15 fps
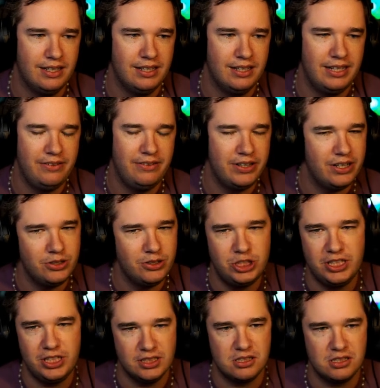even though she
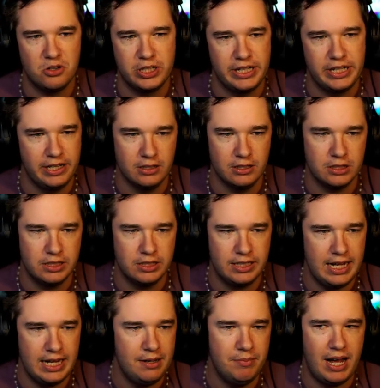is the only healer in the
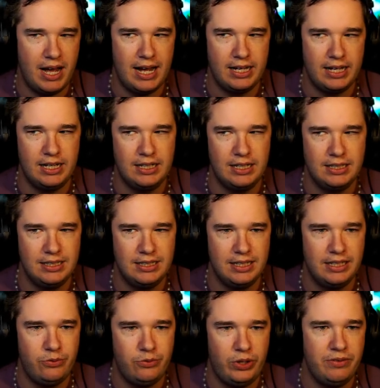game,
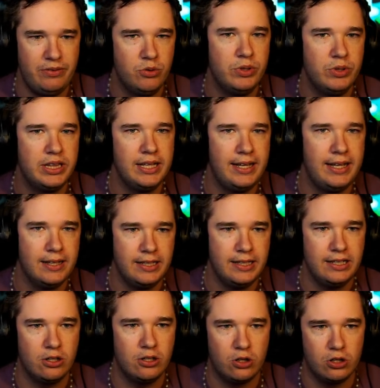even with the healing
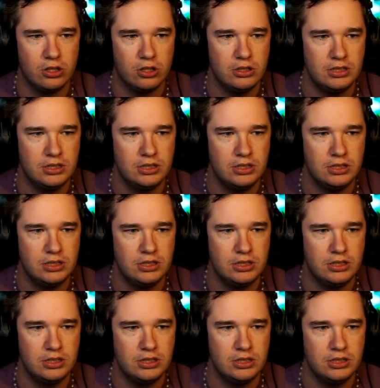cards,